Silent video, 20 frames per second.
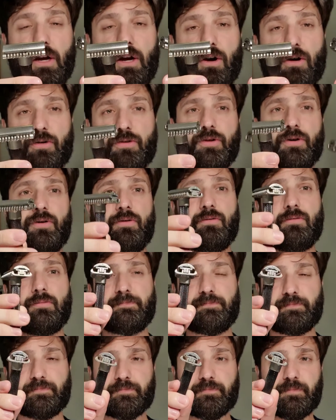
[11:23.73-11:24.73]

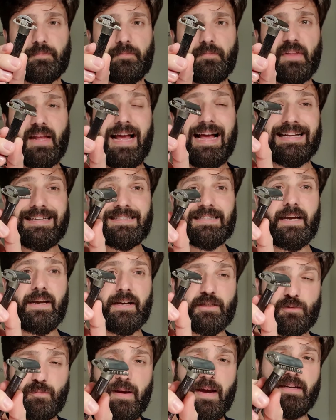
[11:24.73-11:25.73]
Although, as I
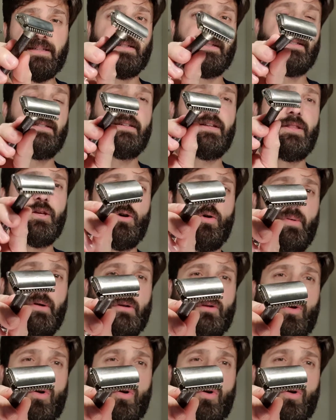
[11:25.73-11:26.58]
expected, the open